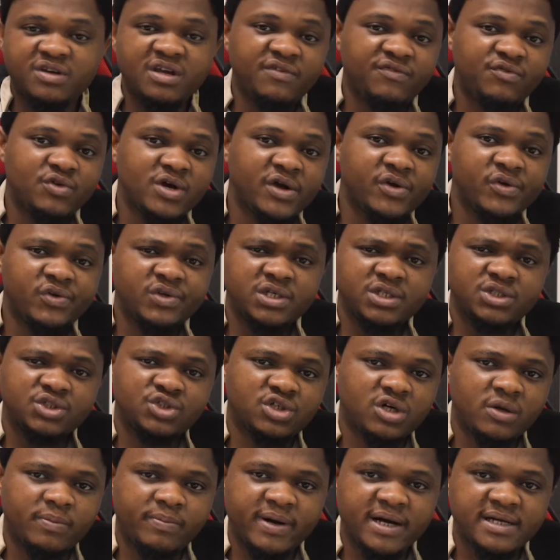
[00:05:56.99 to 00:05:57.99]
If you are using
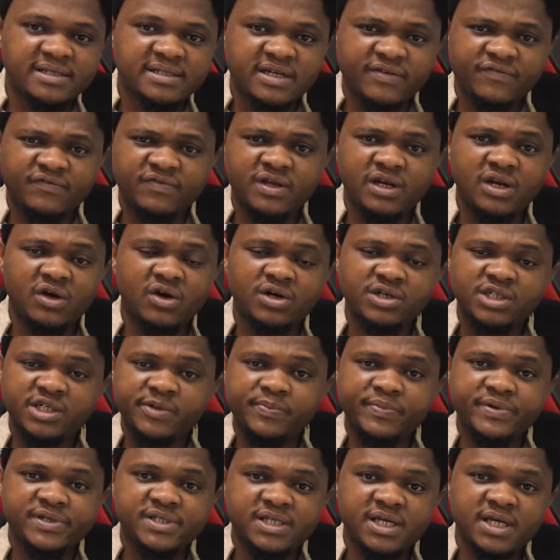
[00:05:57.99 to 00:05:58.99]
dropazz, definitely
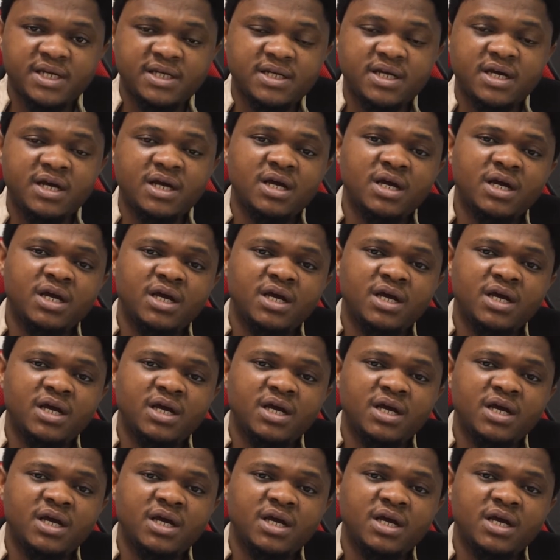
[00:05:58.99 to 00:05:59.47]
100%.